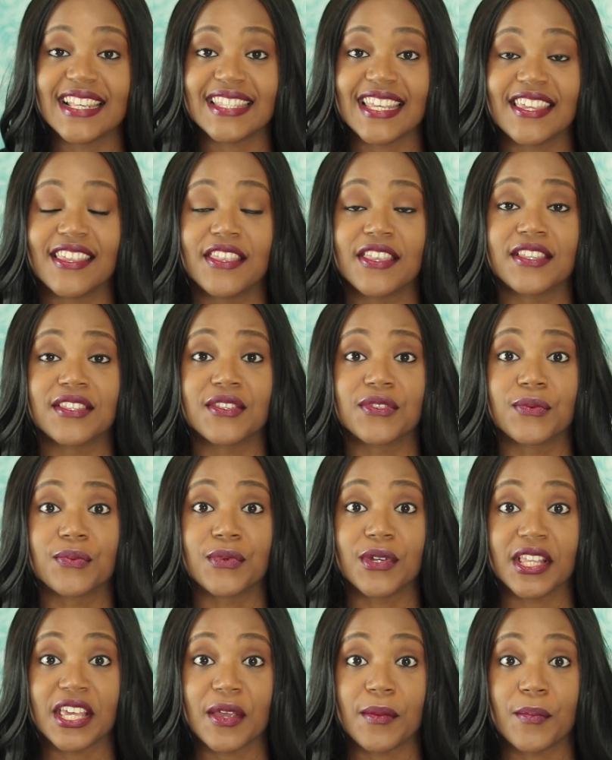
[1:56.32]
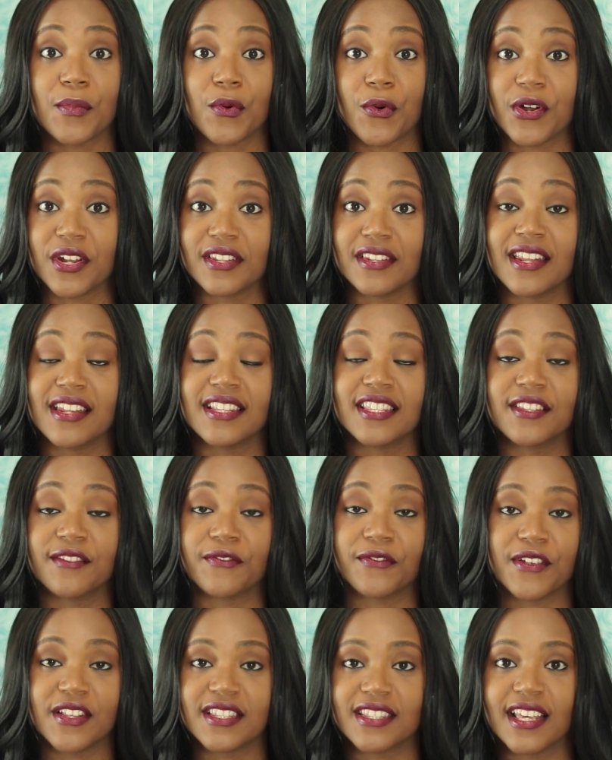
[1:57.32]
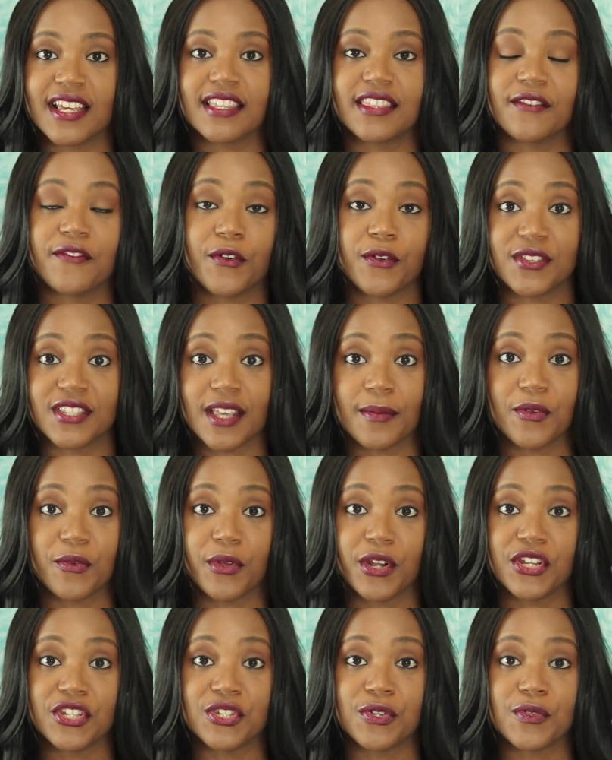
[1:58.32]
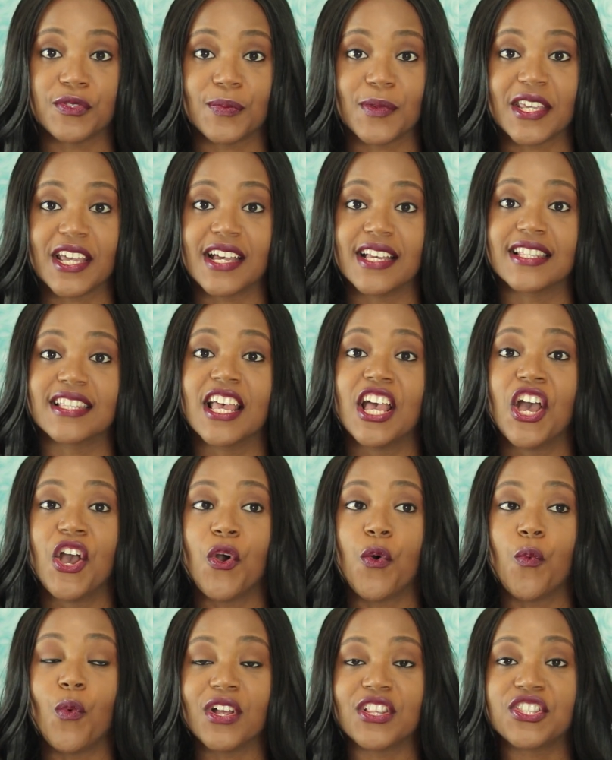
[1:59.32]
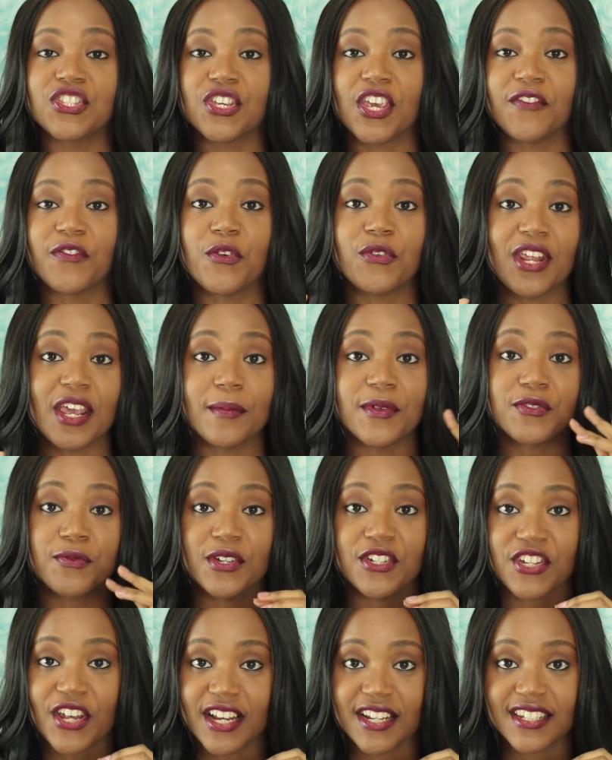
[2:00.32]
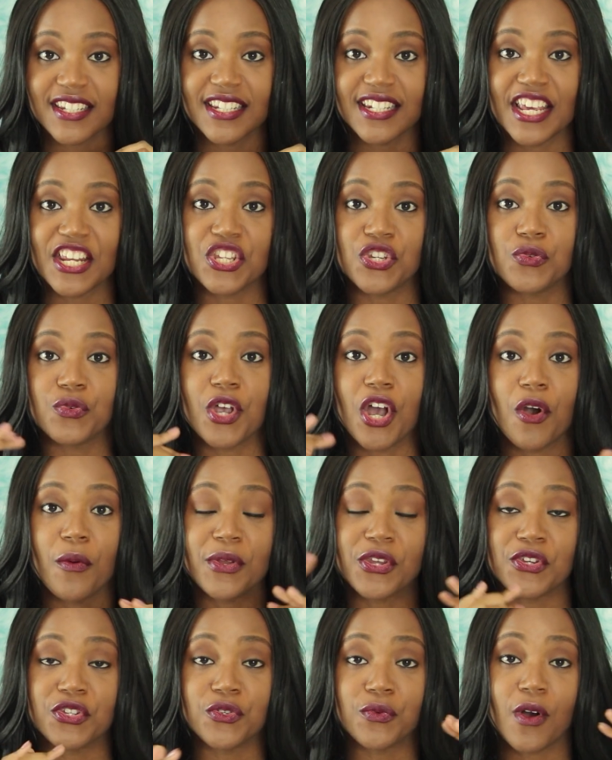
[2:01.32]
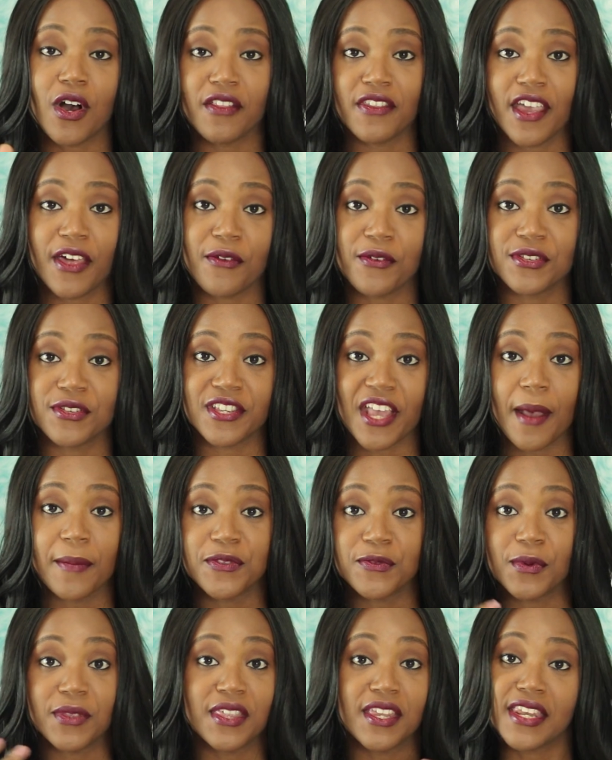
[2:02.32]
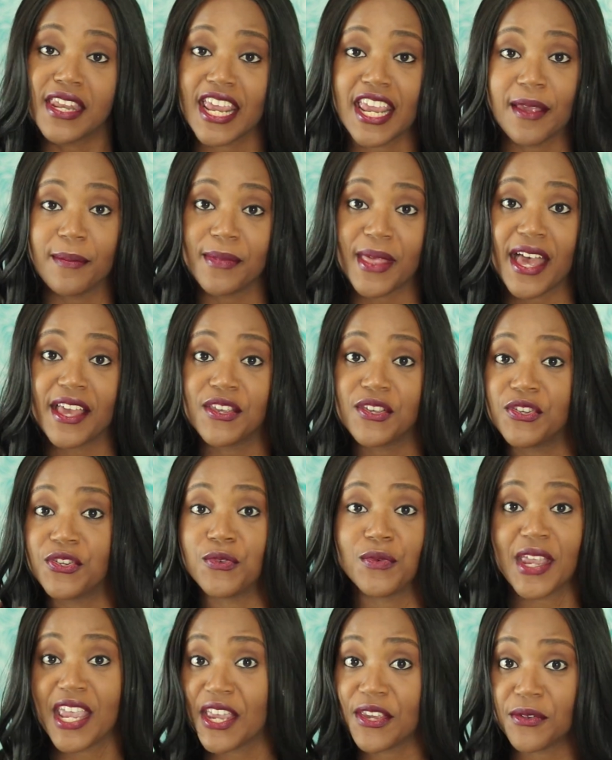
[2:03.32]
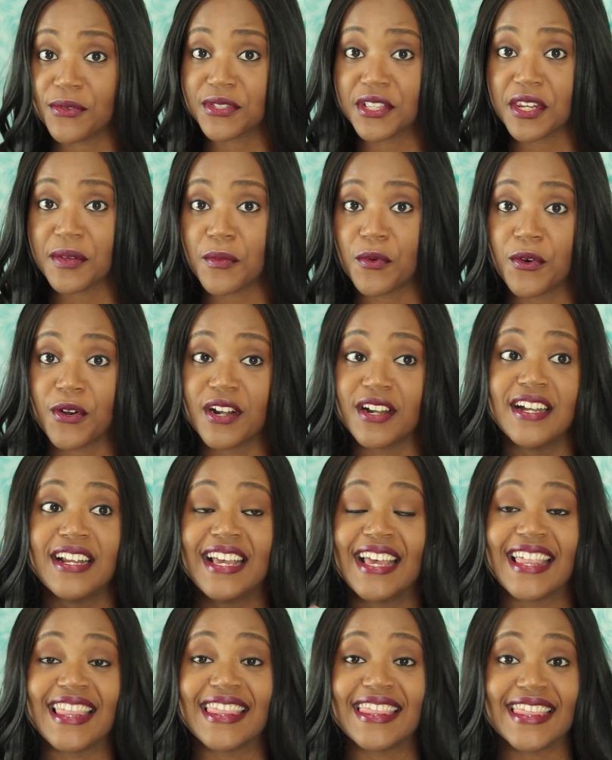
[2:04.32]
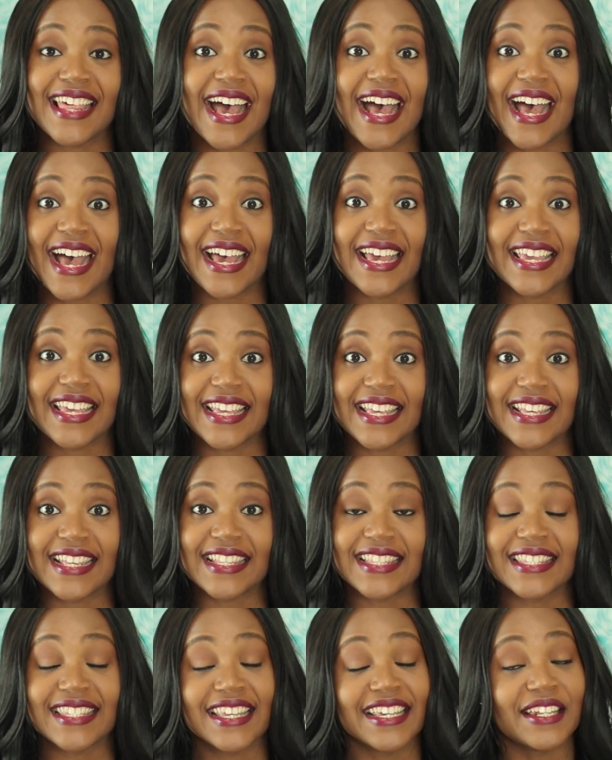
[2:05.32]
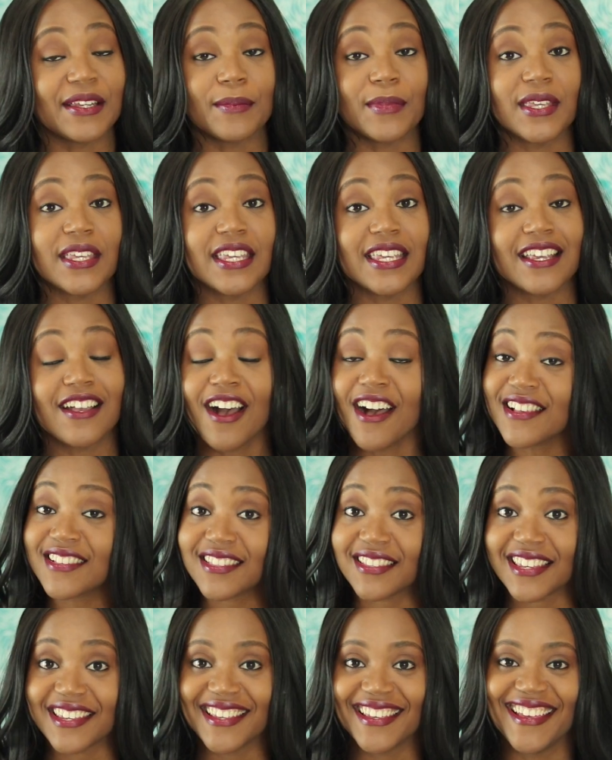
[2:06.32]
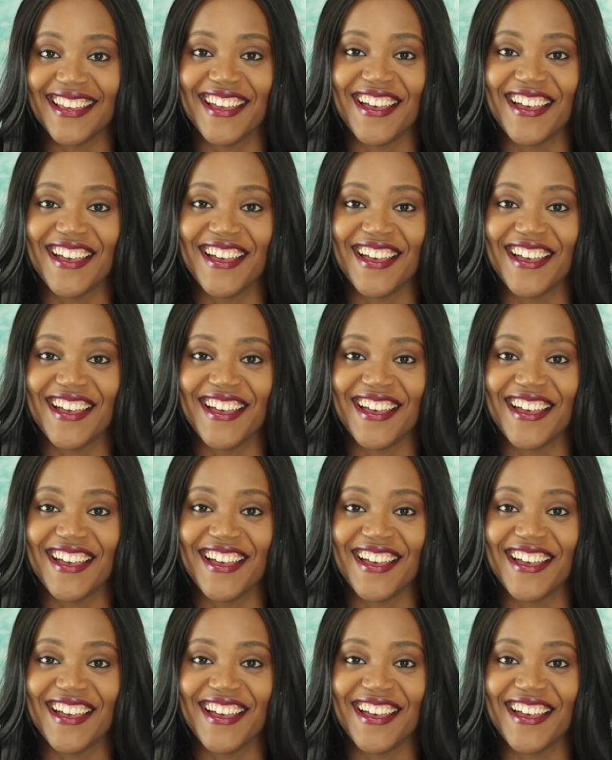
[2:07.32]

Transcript: I say that this is really important and it's like the first step you want to do is because if your name is rejected and you go and you do all the steps with a name that you can't use anymore, that is going to be costly.